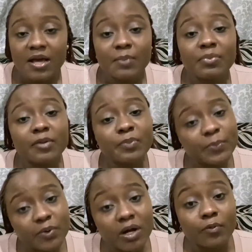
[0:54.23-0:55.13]
but
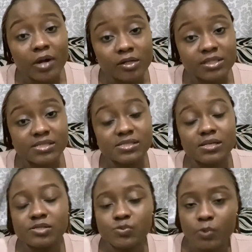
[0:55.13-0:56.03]
people around us
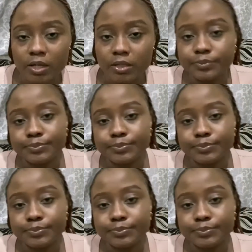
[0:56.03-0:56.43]
as well.